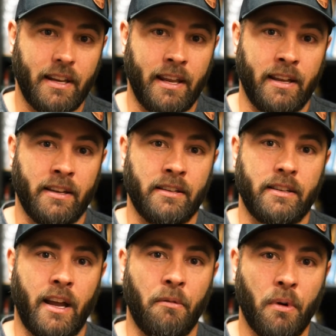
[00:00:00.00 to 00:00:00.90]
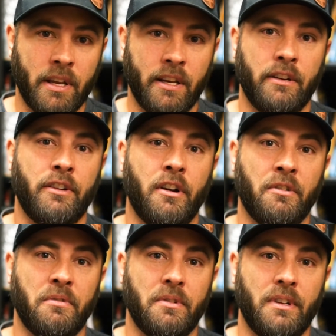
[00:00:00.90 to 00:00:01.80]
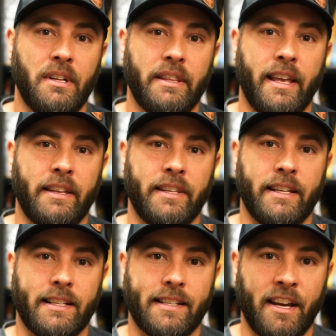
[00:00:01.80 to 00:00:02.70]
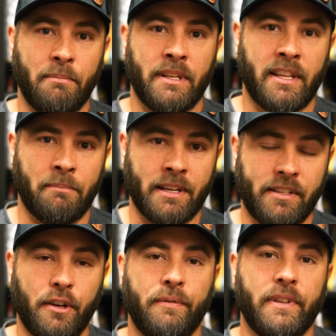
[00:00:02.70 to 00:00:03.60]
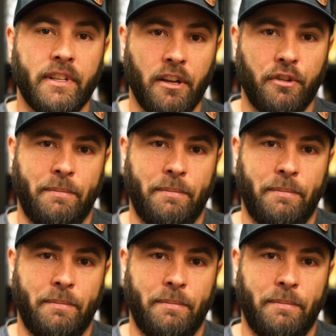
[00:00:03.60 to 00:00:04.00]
and I want you to know that the excitement that myself and the other